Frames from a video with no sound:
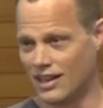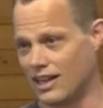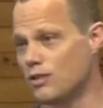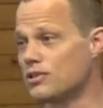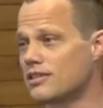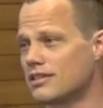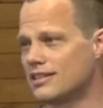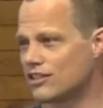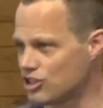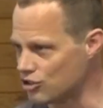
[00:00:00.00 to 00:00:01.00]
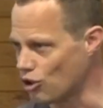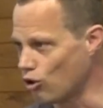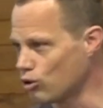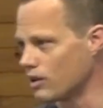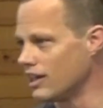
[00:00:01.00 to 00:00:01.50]
He was 6 years
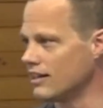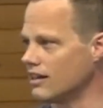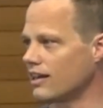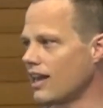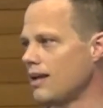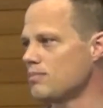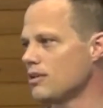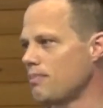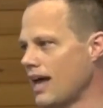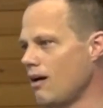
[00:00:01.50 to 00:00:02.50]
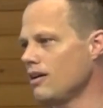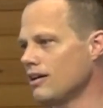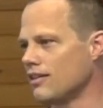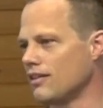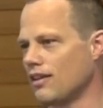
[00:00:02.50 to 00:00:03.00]
old when Hitler came to power,
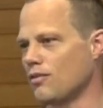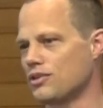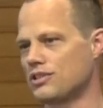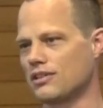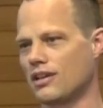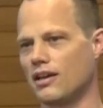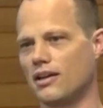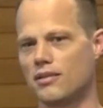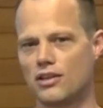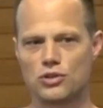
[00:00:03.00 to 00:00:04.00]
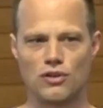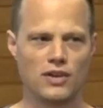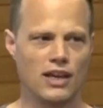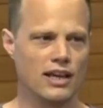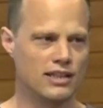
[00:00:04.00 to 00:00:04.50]
and that was a sort of
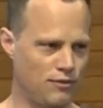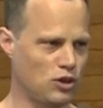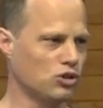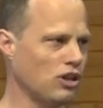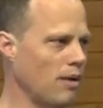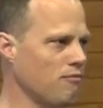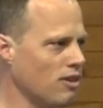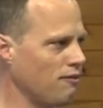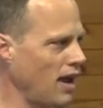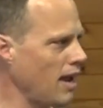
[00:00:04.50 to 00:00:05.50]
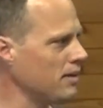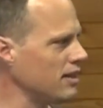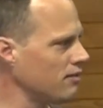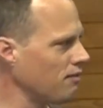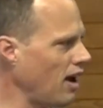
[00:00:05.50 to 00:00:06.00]
difficult time for the family.
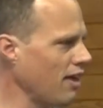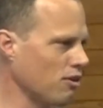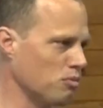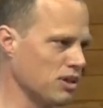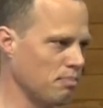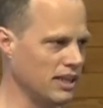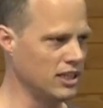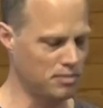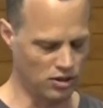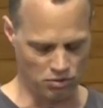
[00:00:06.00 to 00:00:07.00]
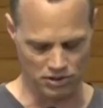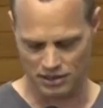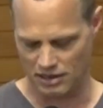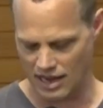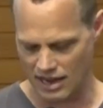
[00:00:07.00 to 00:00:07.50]
His father was a policeman who was
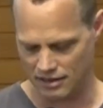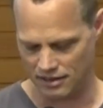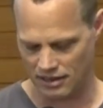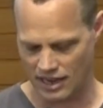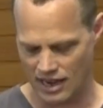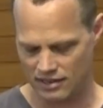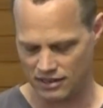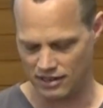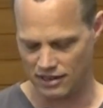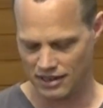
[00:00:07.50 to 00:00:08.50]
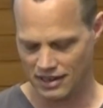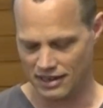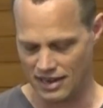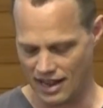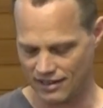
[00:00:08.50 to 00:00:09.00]
an ardent
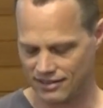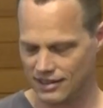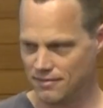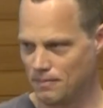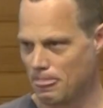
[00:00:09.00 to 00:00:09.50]
anti-Nazi.